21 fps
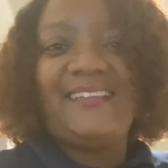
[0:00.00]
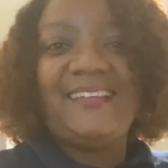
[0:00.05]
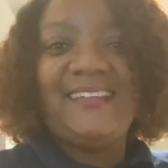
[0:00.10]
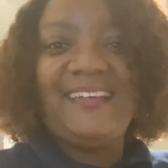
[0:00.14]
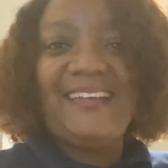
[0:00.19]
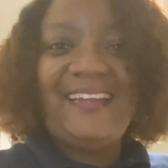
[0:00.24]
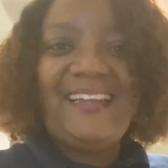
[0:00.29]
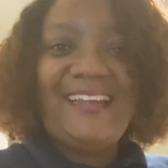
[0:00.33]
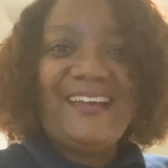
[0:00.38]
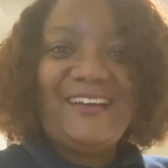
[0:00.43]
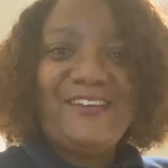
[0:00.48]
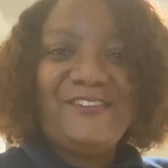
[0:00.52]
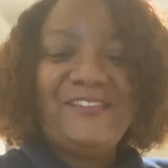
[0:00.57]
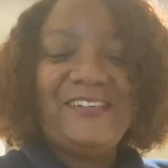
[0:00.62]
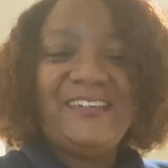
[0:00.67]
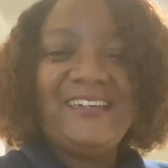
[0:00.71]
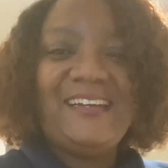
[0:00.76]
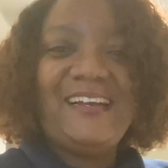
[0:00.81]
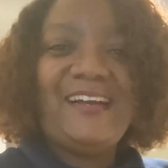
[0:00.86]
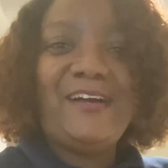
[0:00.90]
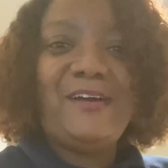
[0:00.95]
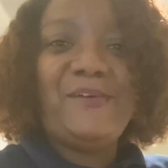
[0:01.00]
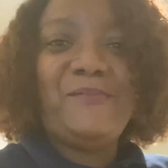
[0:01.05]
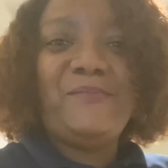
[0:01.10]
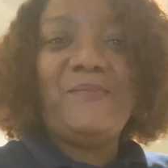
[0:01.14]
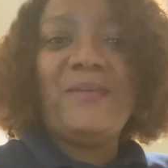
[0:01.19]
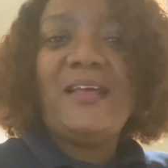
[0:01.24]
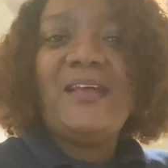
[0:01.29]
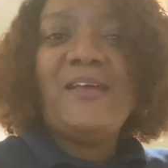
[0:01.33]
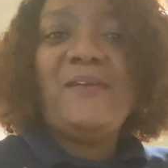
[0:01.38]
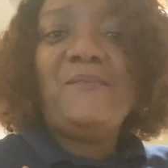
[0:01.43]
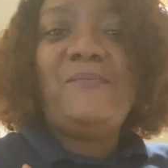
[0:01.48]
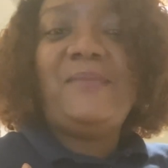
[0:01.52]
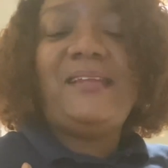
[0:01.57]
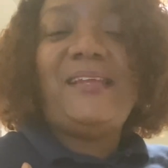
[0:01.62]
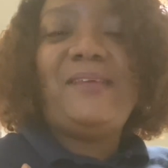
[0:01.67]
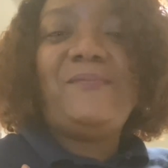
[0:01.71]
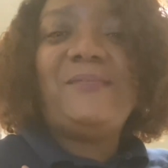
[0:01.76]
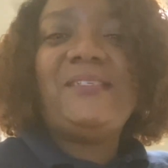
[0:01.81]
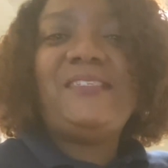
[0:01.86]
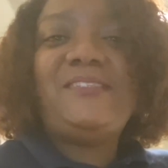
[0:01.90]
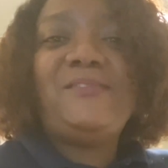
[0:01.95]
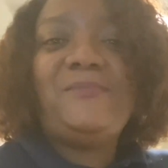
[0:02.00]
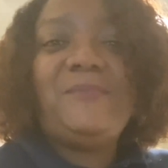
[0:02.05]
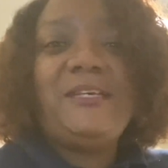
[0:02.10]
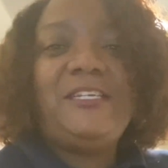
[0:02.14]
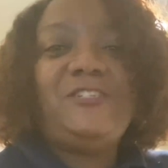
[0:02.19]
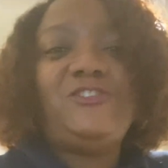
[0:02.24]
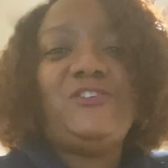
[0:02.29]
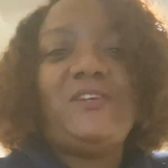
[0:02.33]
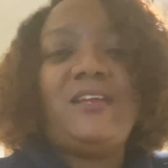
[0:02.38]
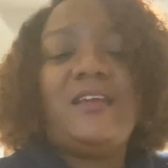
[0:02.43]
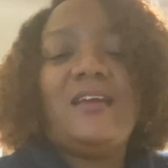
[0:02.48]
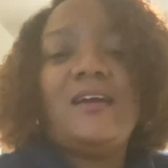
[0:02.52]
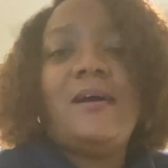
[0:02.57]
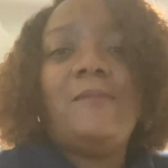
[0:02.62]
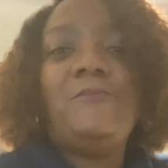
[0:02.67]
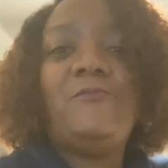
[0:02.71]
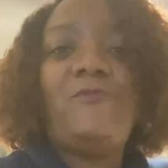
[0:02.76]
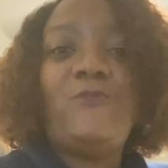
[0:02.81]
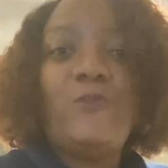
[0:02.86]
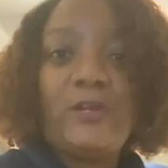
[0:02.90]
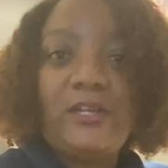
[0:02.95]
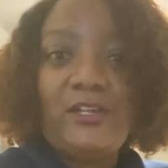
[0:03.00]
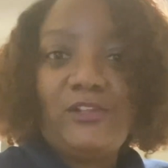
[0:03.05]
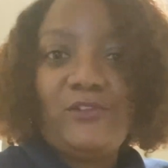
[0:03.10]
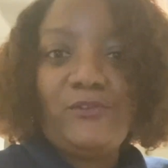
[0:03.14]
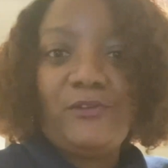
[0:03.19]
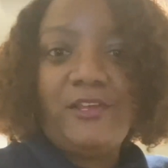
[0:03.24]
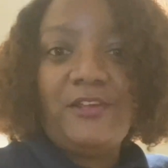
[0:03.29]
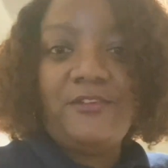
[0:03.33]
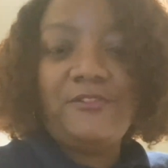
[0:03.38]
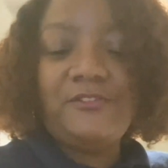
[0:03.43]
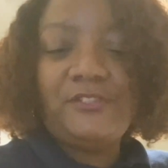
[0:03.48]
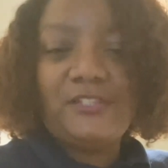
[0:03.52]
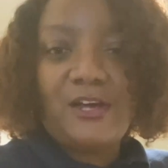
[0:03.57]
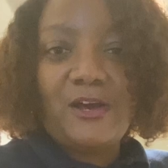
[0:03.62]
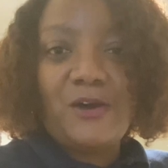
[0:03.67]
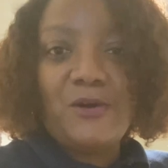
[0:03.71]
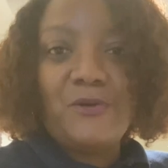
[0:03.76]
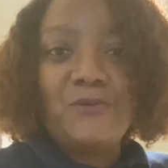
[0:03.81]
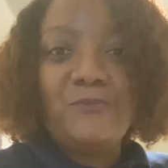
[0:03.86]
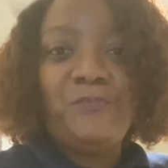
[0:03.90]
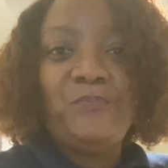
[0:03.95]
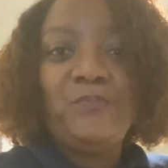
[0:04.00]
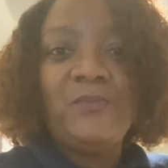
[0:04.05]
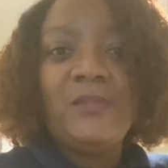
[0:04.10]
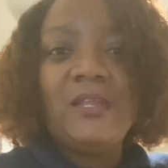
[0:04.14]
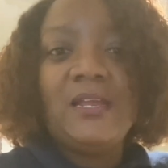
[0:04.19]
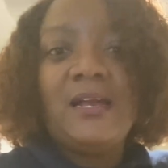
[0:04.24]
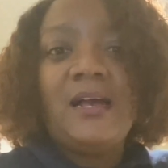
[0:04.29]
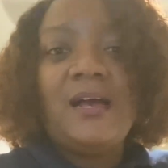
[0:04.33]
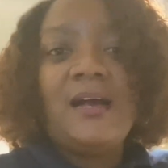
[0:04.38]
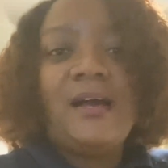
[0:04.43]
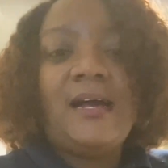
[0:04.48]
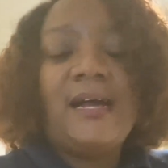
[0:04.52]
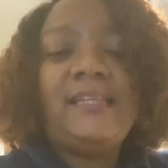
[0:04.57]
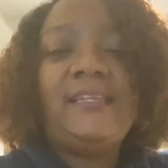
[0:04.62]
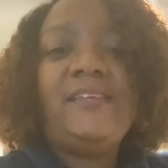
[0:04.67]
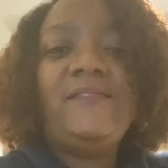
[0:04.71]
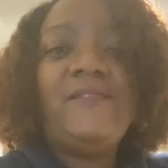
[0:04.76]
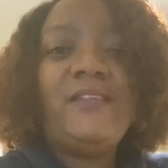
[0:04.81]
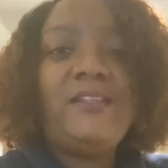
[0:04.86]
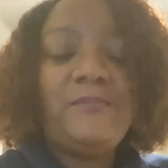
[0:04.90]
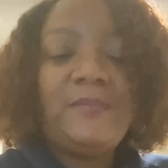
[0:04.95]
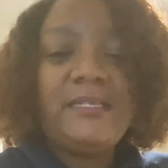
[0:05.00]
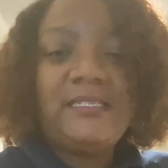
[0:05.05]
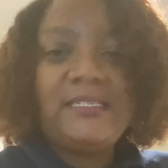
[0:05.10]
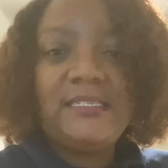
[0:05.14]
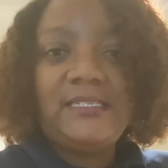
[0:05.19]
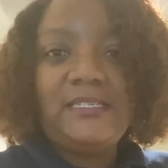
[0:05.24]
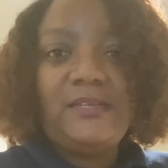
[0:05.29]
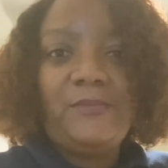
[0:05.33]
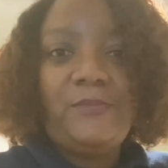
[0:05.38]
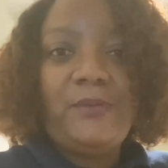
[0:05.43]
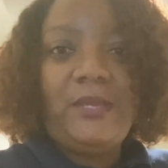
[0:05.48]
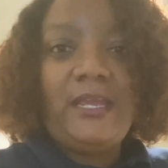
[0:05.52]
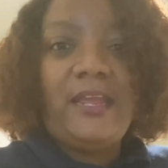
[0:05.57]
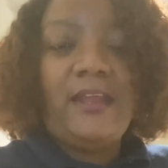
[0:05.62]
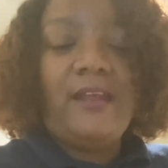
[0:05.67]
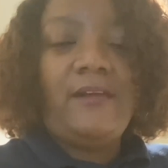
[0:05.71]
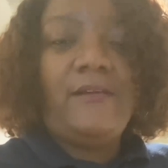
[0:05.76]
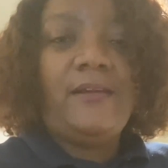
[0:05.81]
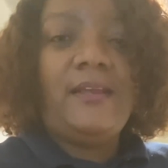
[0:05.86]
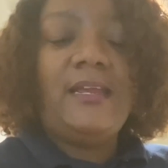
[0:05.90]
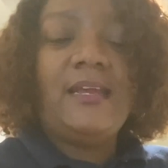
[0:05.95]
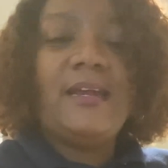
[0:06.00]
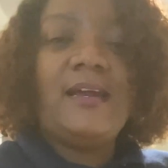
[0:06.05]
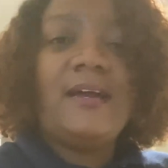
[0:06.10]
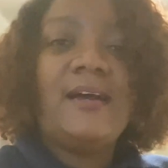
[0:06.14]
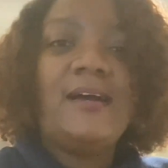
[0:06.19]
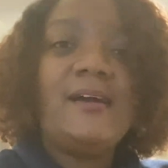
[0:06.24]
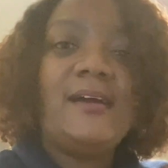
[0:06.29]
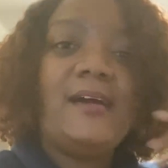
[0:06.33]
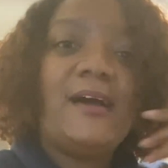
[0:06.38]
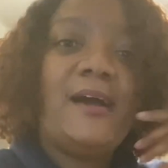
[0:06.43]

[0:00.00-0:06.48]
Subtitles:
Hello, my name is Demetria. I'm 43 years old. I live in the Mississippi area.